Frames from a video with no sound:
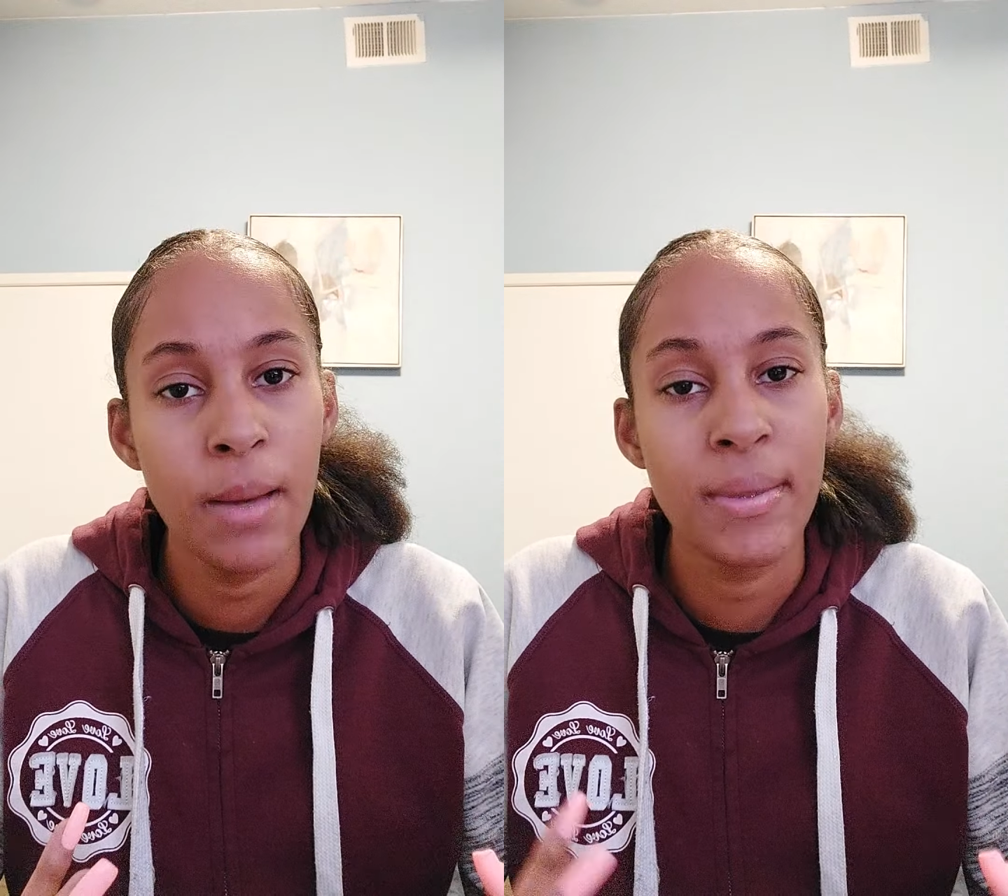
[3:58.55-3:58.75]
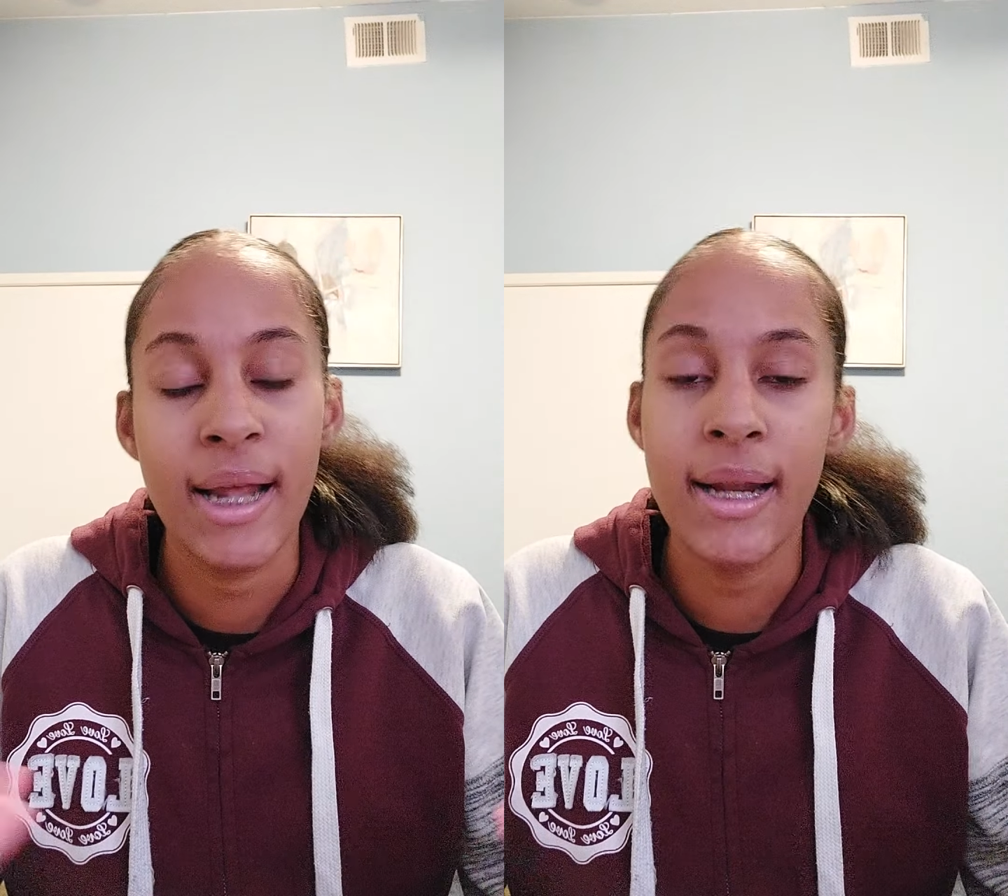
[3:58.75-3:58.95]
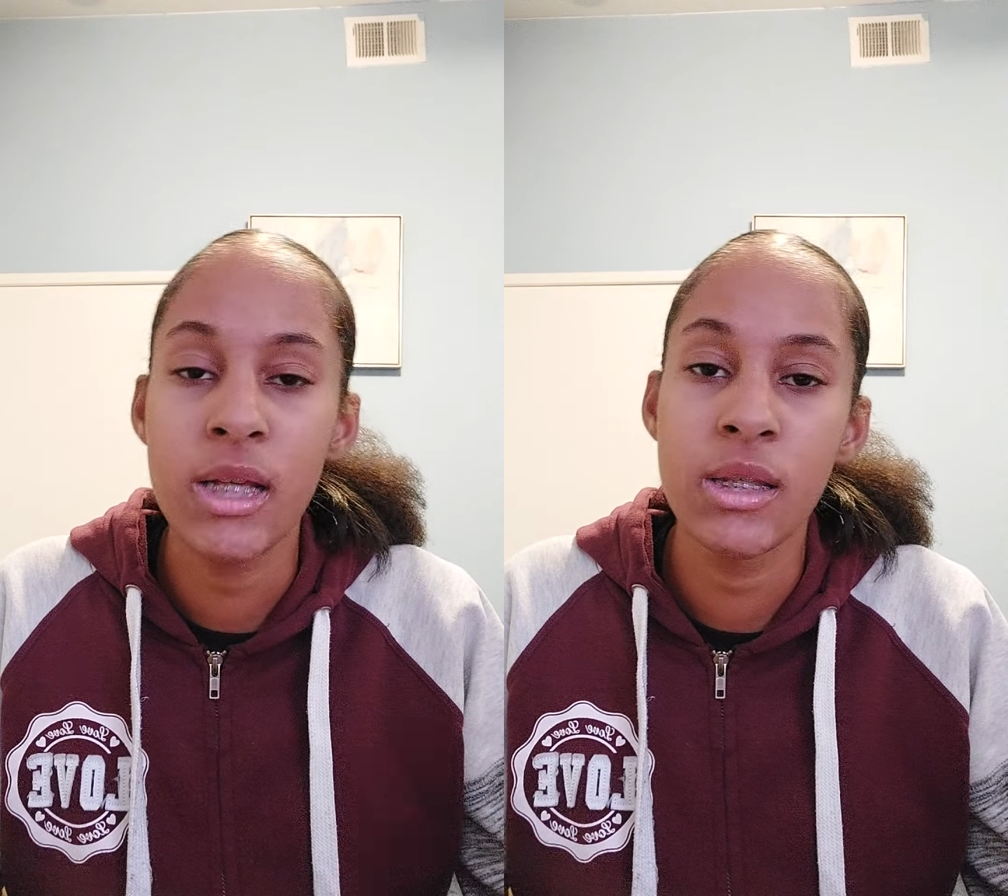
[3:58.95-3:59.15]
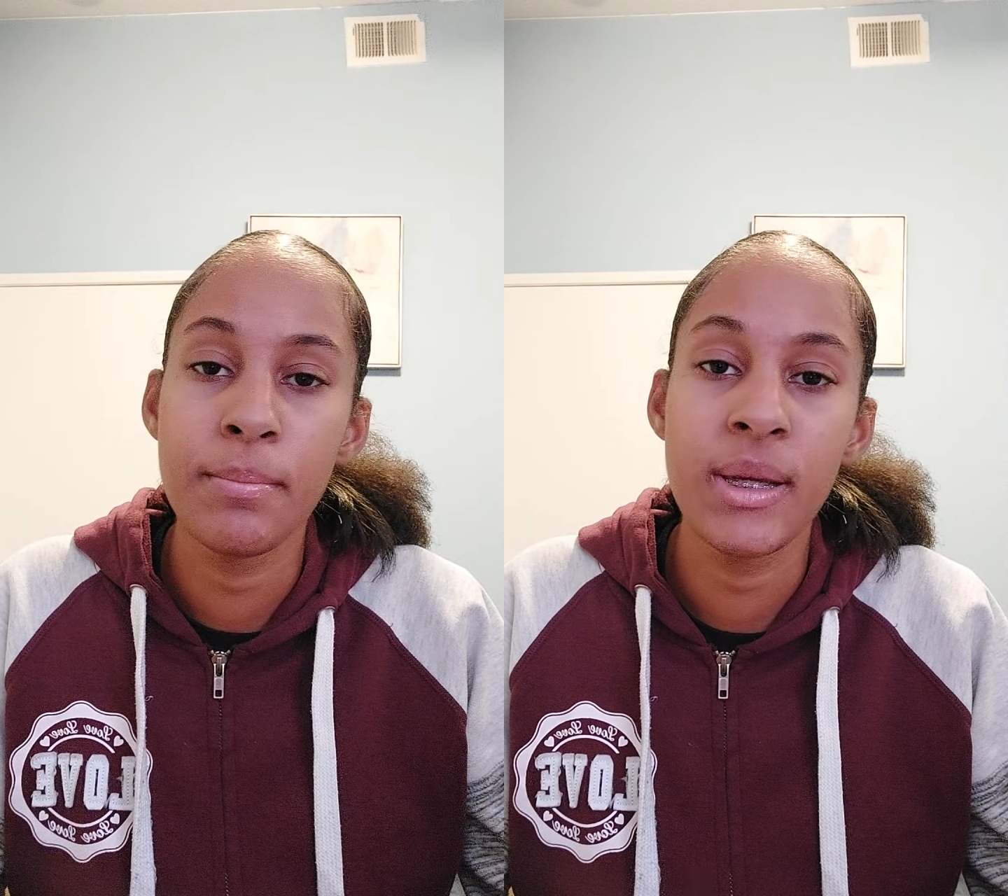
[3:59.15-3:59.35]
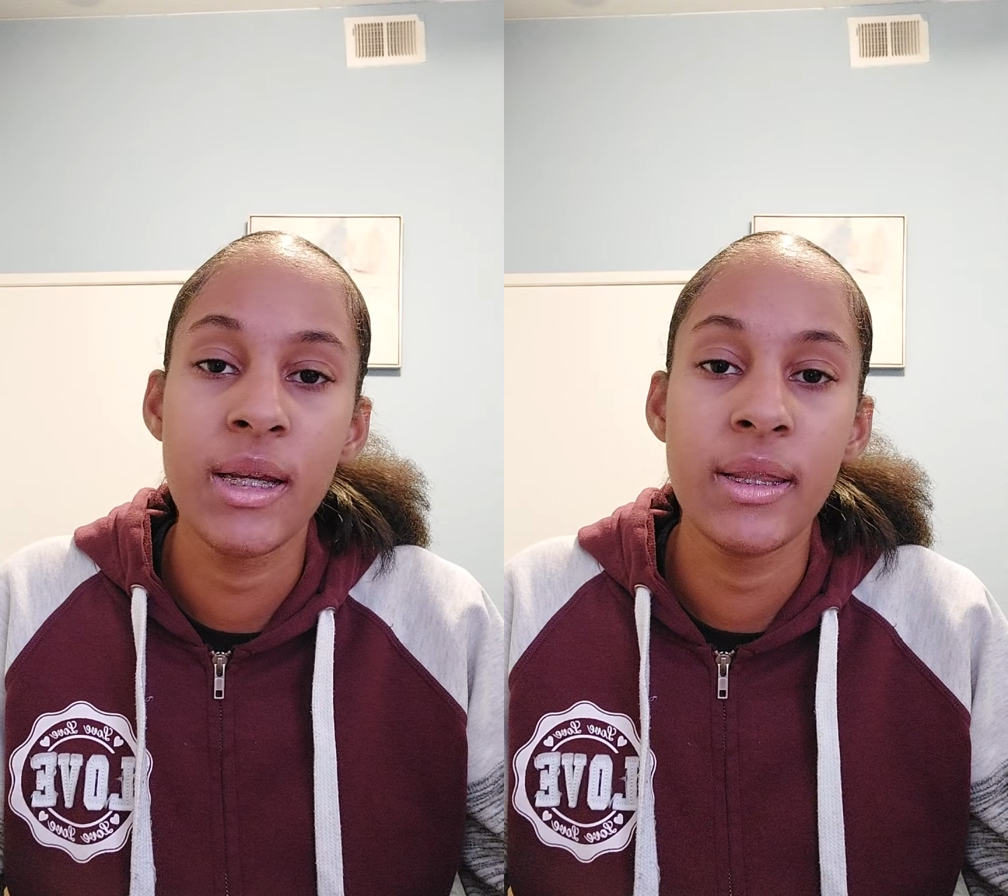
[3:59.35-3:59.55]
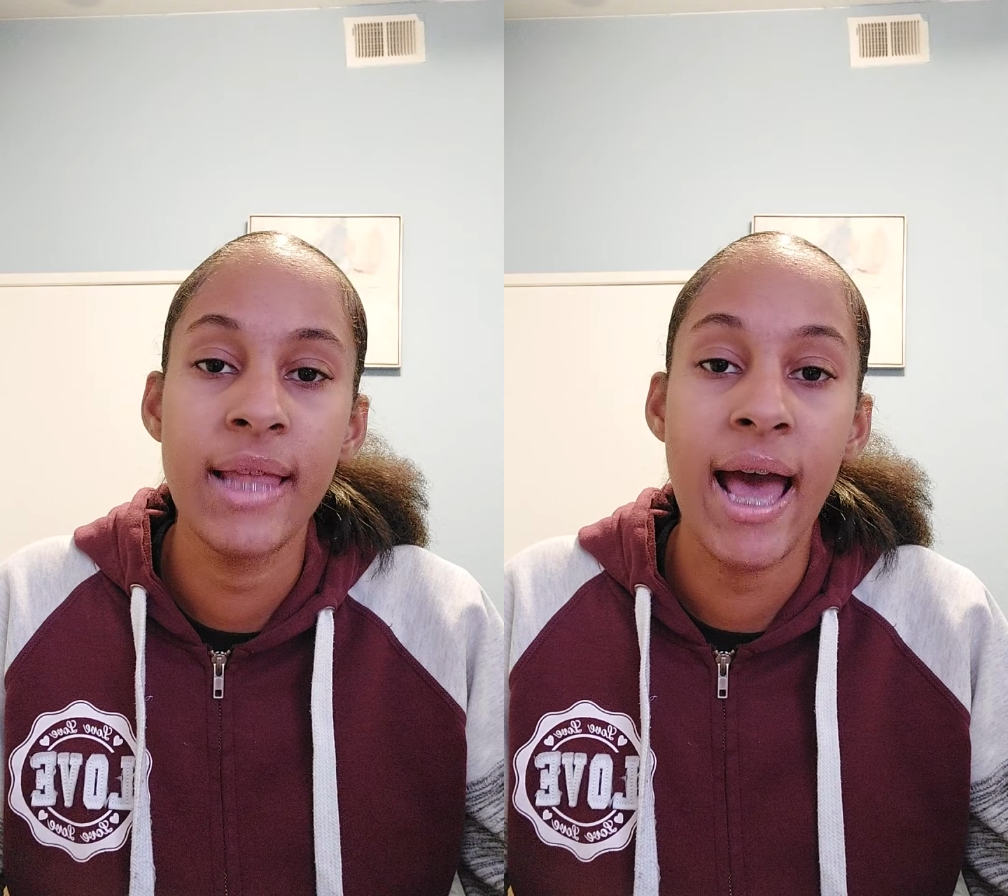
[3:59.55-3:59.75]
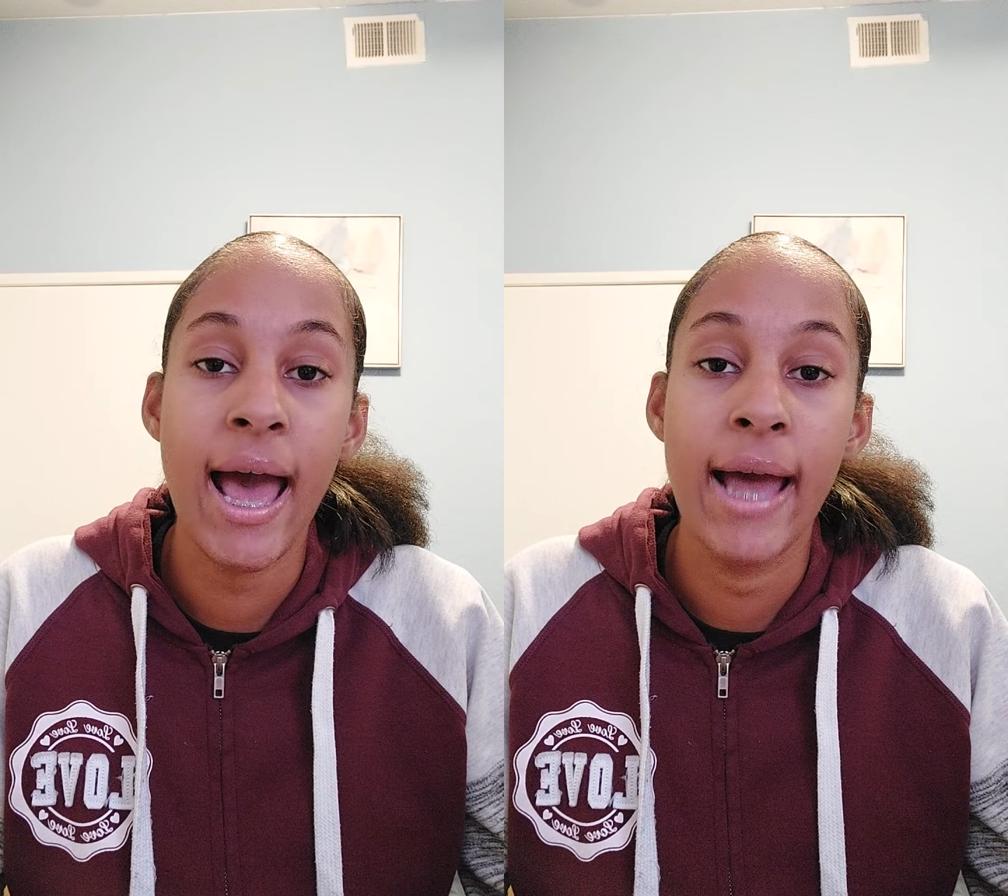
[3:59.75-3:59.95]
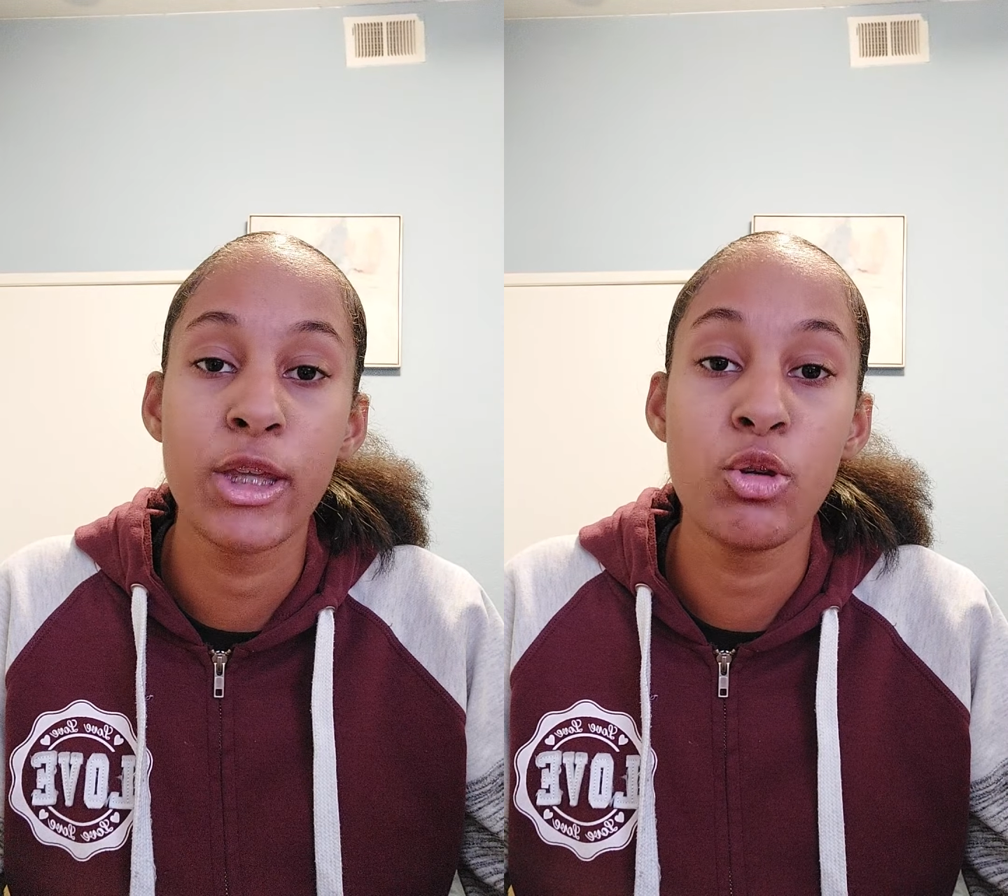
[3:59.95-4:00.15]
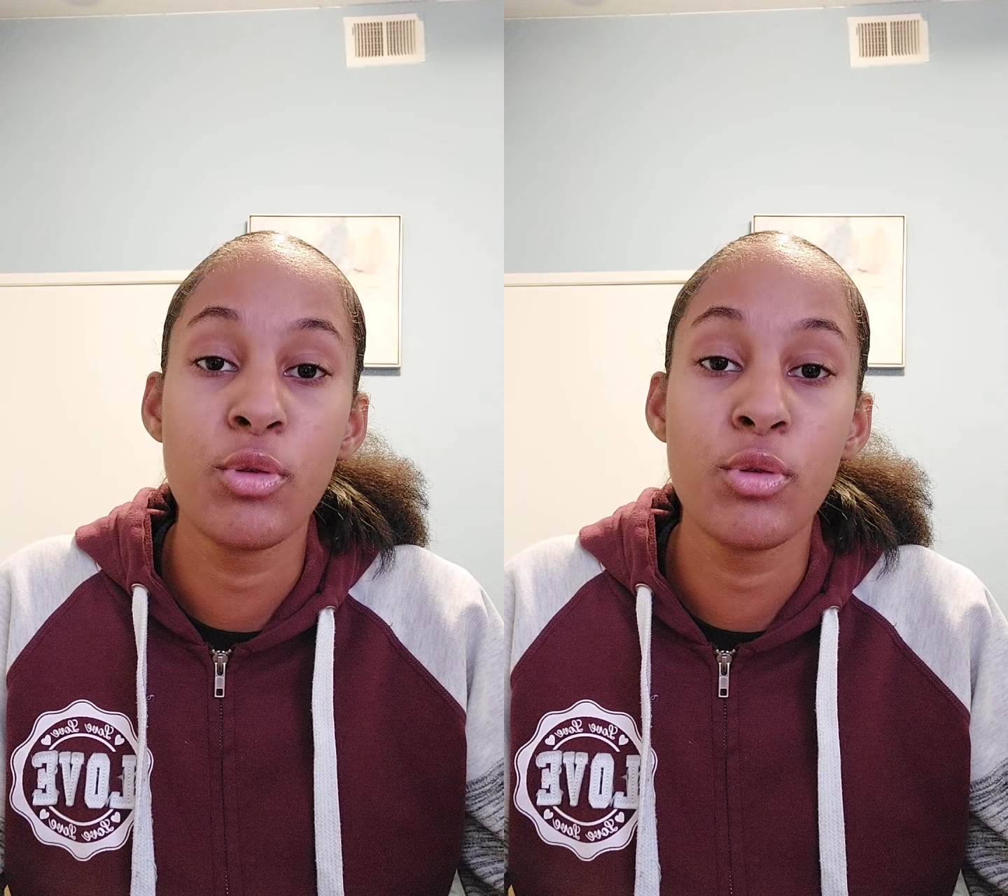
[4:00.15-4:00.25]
but that doesn't mean that